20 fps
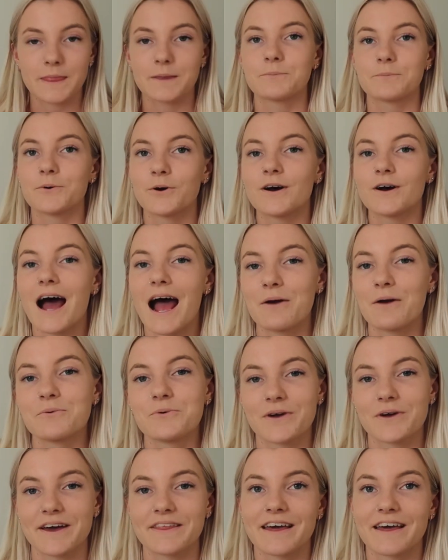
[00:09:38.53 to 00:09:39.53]
but I
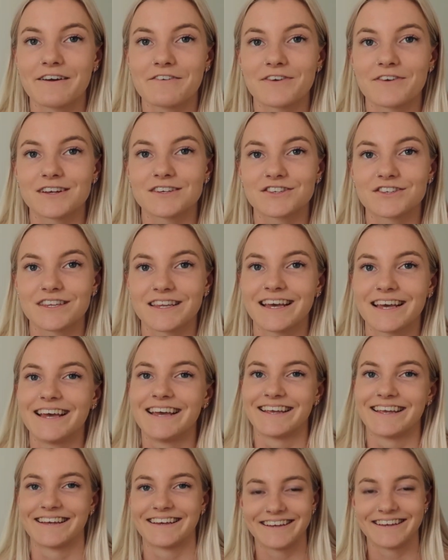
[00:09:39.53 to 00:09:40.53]
will get there
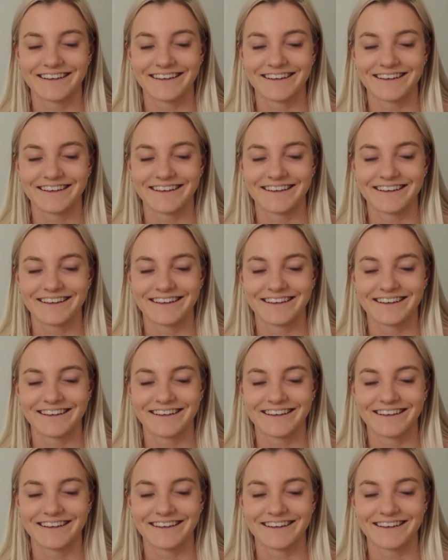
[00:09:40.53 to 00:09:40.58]
eventually.